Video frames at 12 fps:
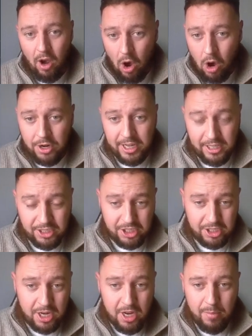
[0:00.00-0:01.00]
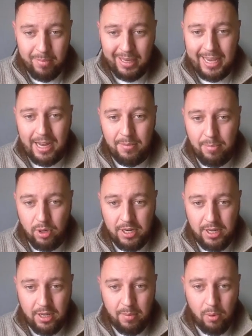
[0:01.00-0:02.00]
Onyx began
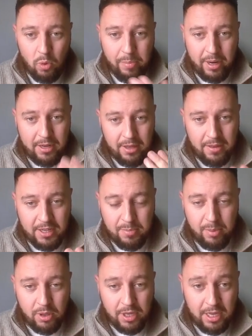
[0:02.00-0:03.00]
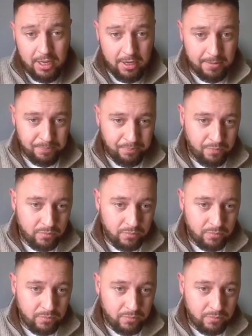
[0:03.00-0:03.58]
printing the bull pennant at this point here.